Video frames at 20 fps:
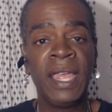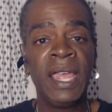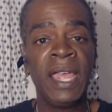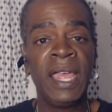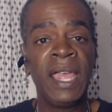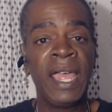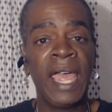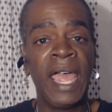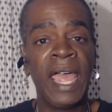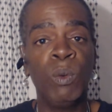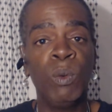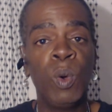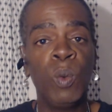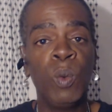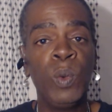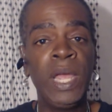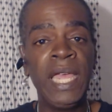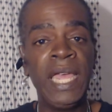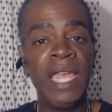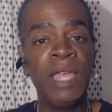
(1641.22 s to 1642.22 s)
And when
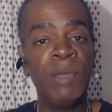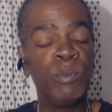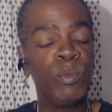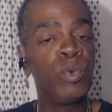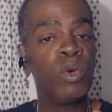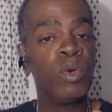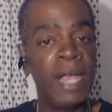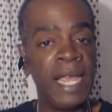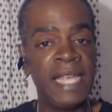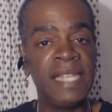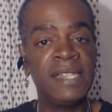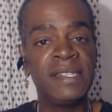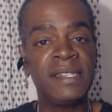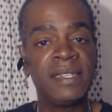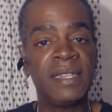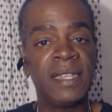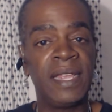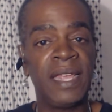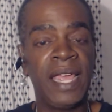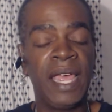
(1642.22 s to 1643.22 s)
we embrace
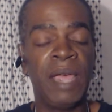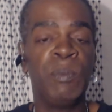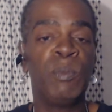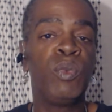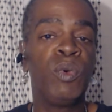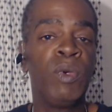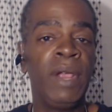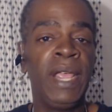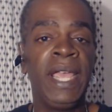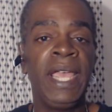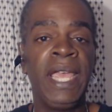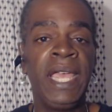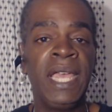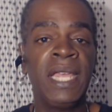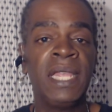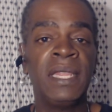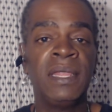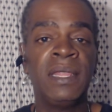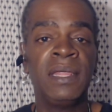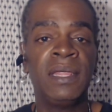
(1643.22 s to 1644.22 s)
and bring
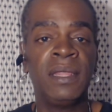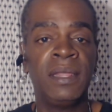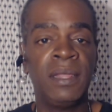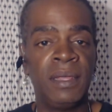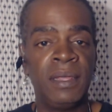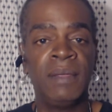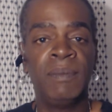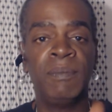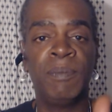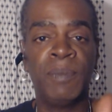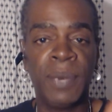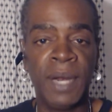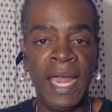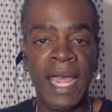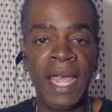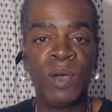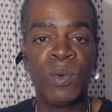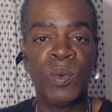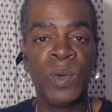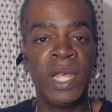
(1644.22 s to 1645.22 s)
in Black
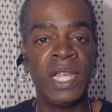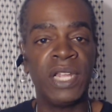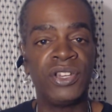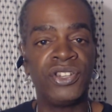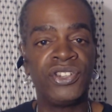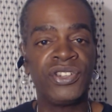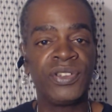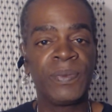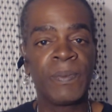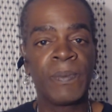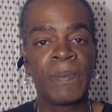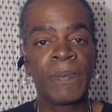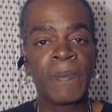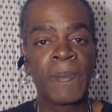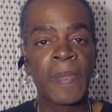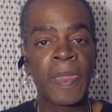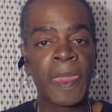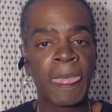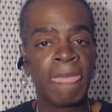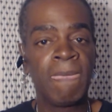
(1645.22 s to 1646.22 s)
Witch,
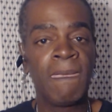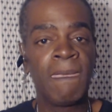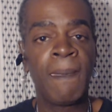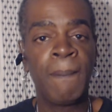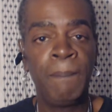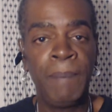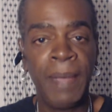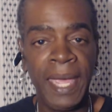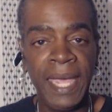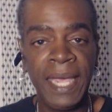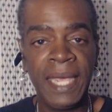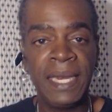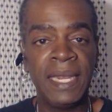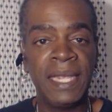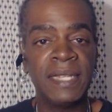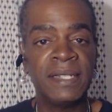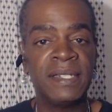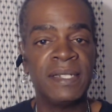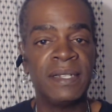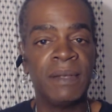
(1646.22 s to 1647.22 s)

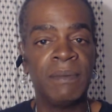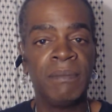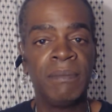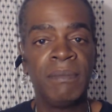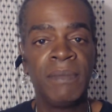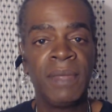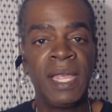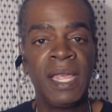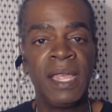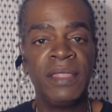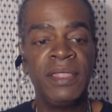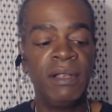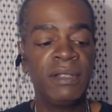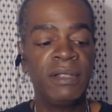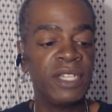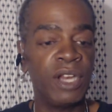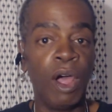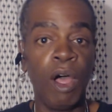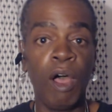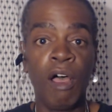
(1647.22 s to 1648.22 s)
paganism, there's
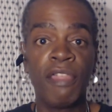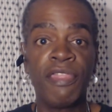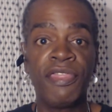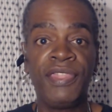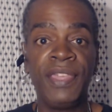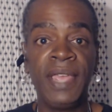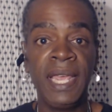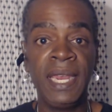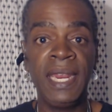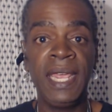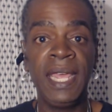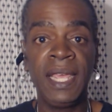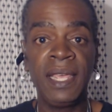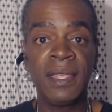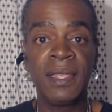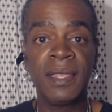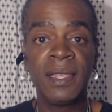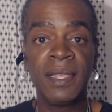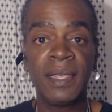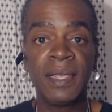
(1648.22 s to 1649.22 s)
an authentic
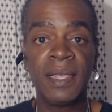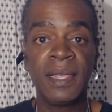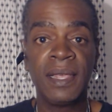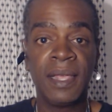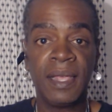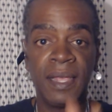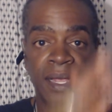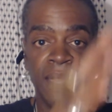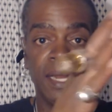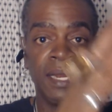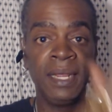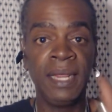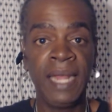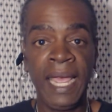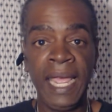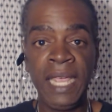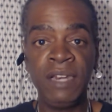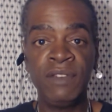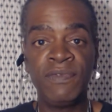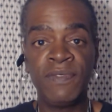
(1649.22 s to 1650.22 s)

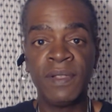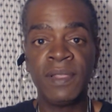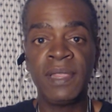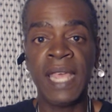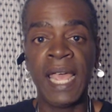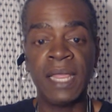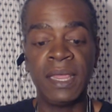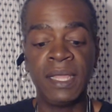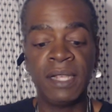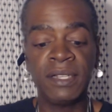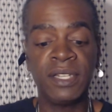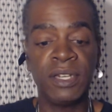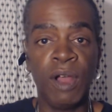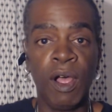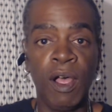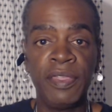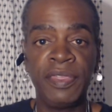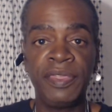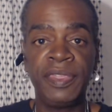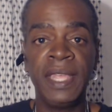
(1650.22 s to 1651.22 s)
lane for that. There's an
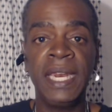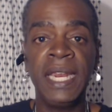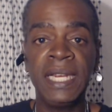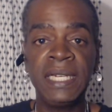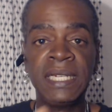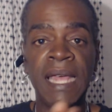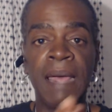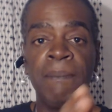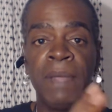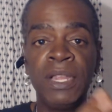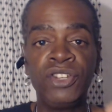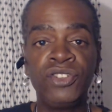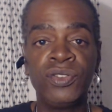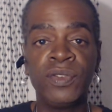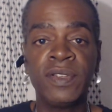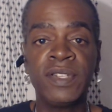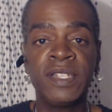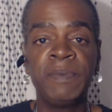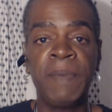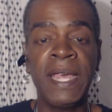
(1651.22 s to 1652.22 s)
authentic dimensional
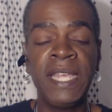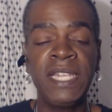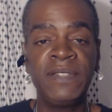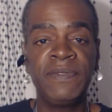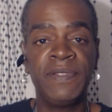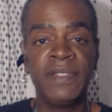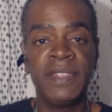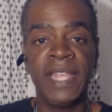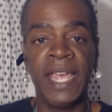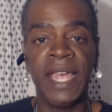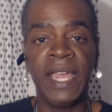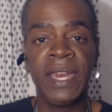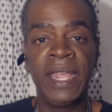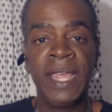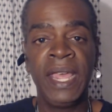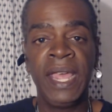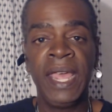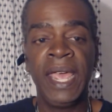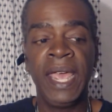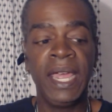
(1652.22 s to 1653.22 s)
space for that.
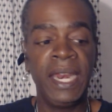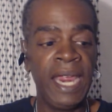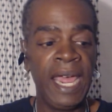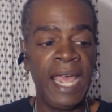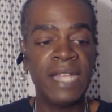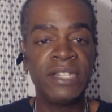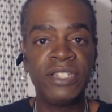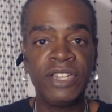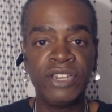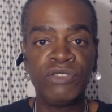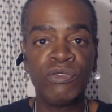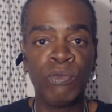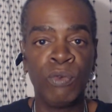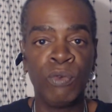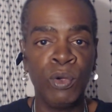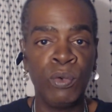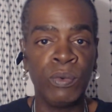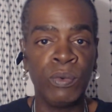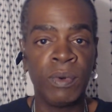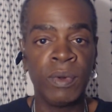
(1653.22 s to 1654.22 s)
And it has its
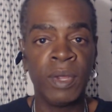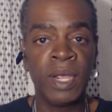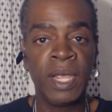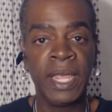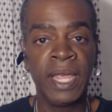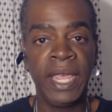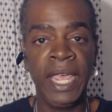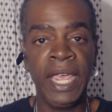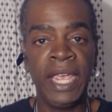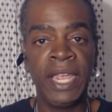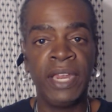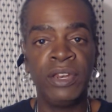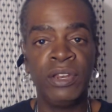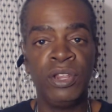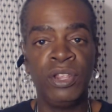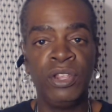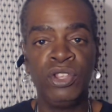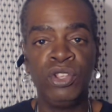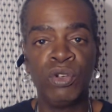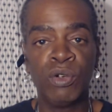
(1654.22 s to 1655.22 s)
root in
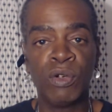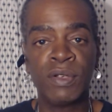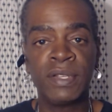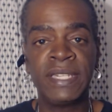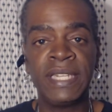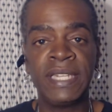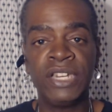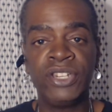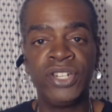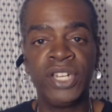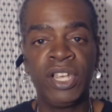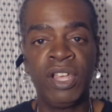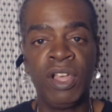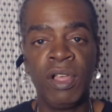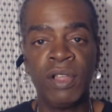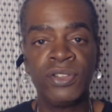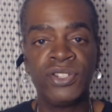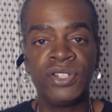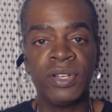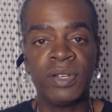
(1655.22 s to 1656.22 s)
Eurocentric
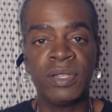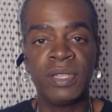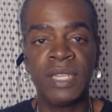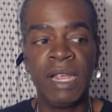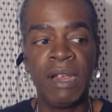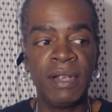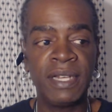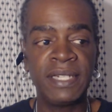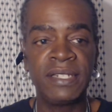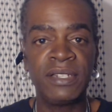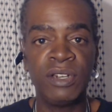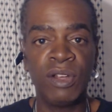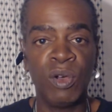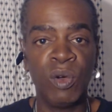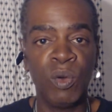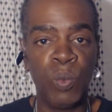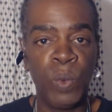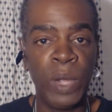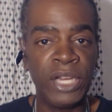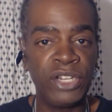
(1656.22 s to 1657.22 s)
culture. There is no
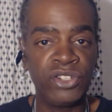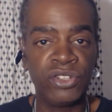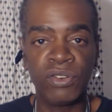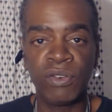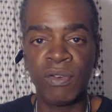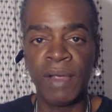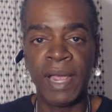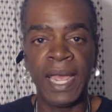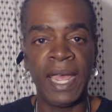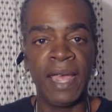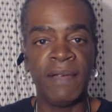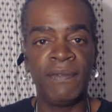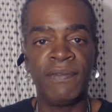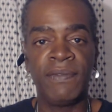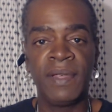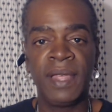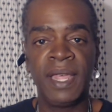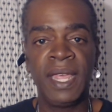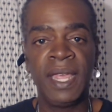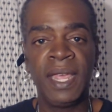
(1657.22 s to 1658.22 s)
witchcraft
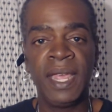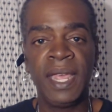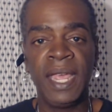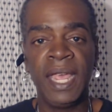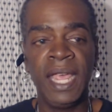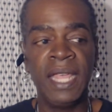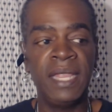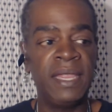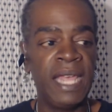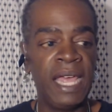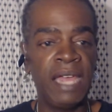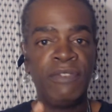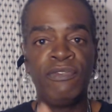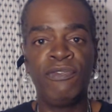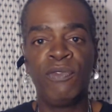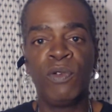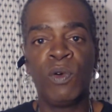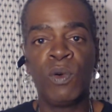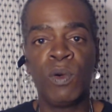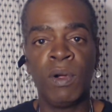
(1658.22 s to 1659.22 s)
in that
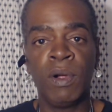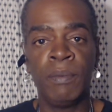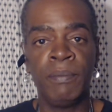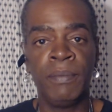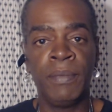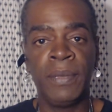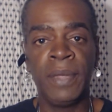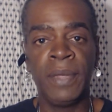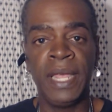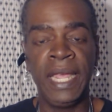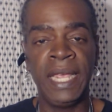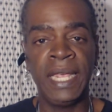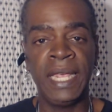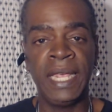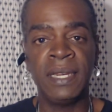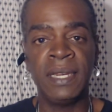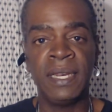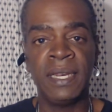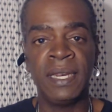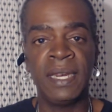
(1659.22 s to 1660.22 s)
form
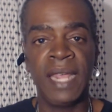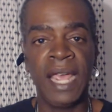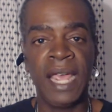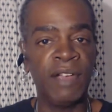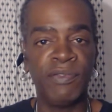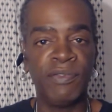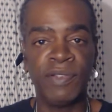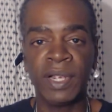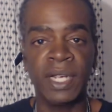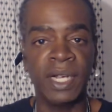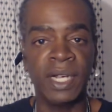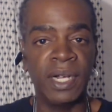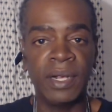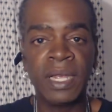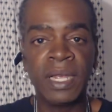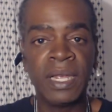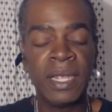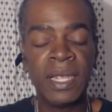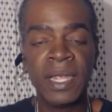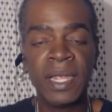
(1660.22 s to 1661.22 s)
in Africa.
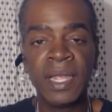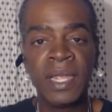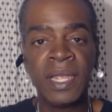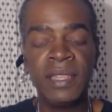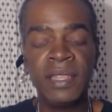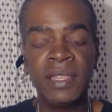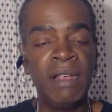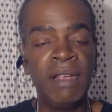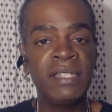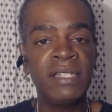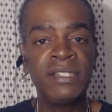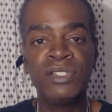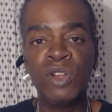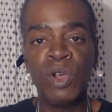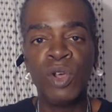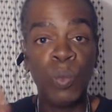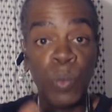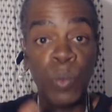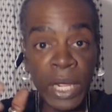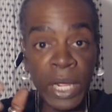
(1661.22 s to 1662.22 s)
There is no
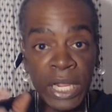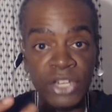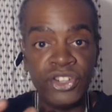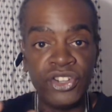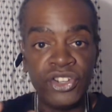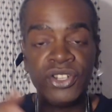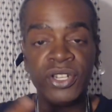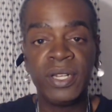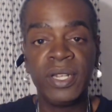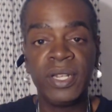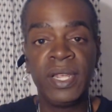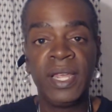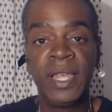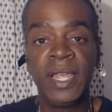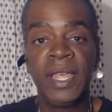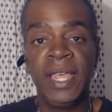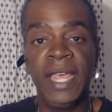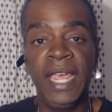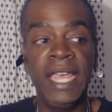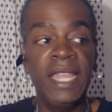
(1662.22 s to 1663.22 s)
witch
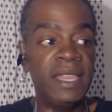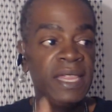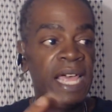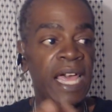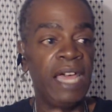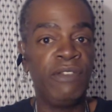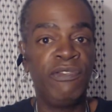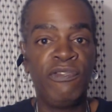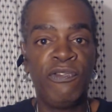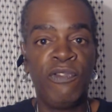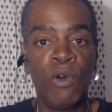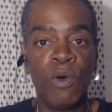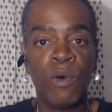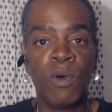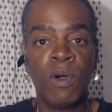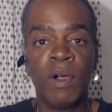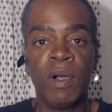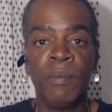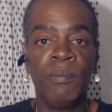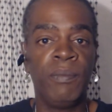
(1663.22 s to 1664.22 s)
in that
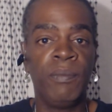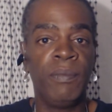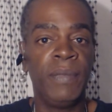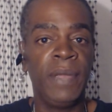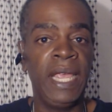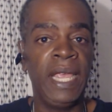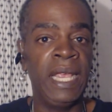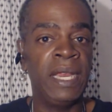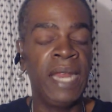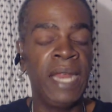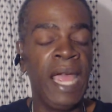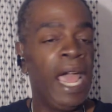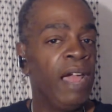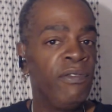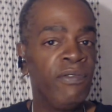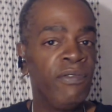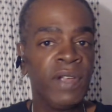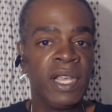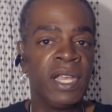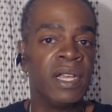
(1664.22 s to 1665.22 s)
form in
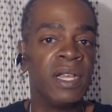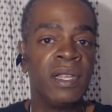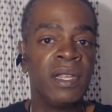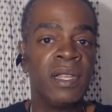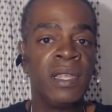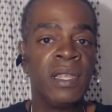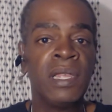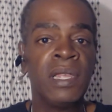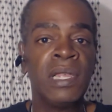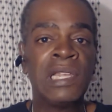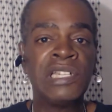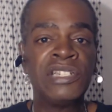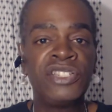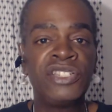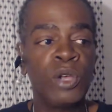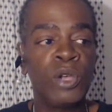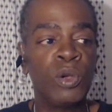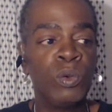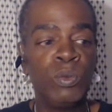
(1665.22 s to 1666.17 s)
Africa. So